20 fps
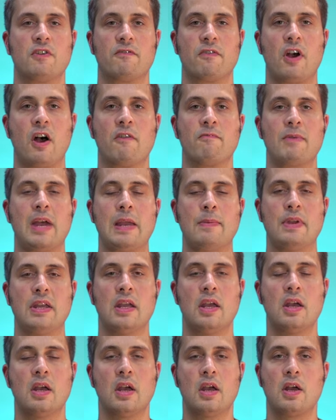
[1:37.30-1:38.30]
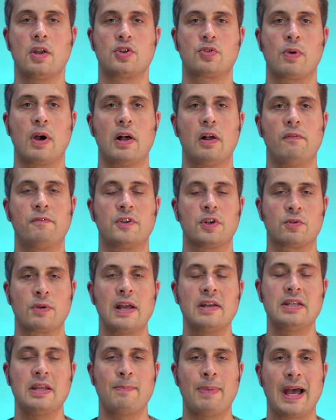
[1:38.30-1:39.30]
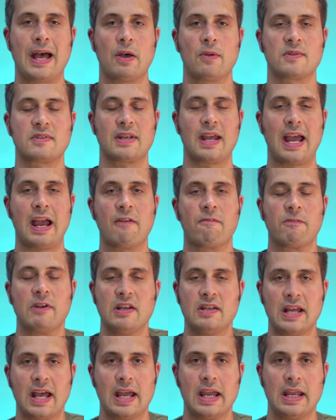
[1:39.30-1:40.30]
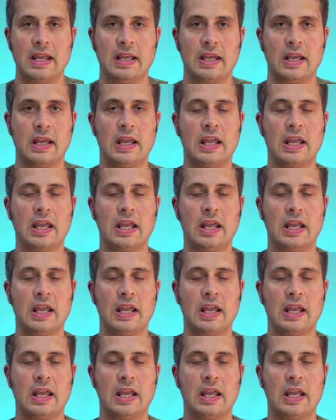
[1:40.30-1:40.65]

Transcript: of maybe 12 to 20 pounds every day